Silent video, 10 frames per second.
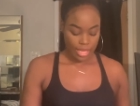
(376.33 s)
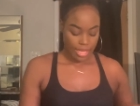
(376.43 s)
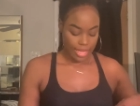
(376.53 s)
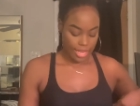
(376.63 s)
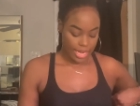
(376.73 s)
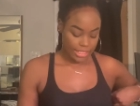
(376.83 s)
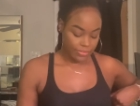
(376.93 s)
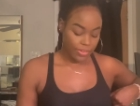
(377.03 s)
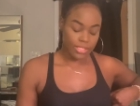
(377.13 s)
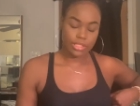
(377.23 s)
And
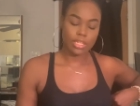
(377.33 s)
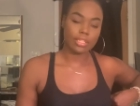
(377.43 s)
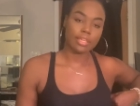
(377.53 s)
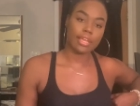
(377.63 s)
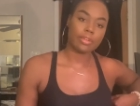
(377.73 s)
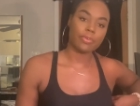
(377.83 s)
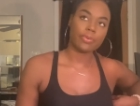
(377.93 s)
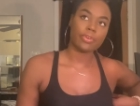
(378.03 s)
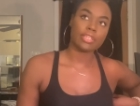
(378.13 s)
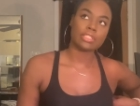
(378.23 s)
as far as the other
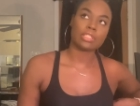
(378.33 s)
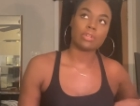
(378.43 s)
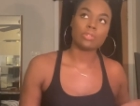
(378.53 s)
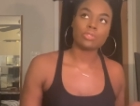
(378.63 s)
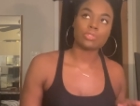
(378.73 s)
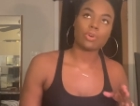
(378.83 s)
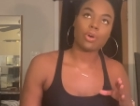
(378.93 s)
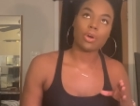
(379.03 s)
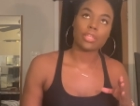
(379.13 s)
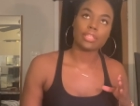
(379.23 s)
categories, those
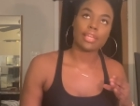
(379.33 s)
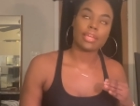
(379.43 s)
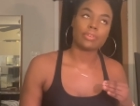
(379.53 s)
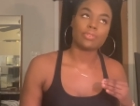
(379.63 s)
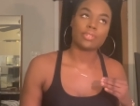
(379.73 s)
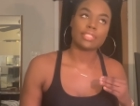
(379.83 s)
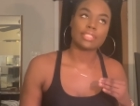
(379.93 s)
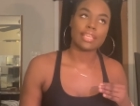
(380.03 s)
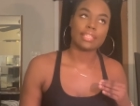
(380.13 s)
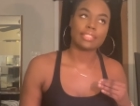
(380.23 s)
are the categories
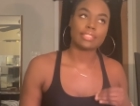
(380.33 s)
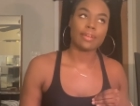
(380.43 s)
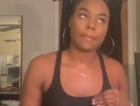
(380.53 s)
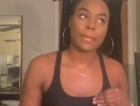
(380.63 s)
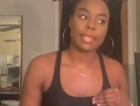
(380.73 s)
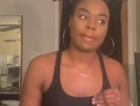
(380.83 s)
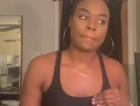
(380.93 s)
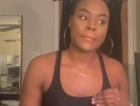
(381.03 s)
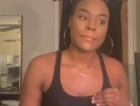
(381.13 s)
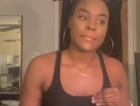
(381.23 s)
that determine,
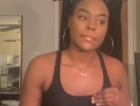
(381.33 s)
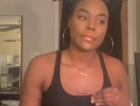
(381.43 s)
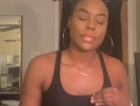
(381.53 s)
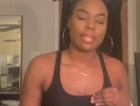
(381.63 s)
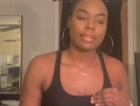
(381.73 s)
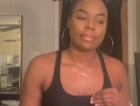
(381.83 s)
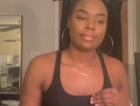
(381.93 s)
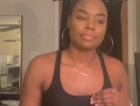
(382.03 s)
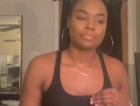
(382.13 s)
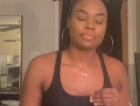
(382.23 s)

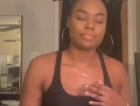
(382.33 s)
I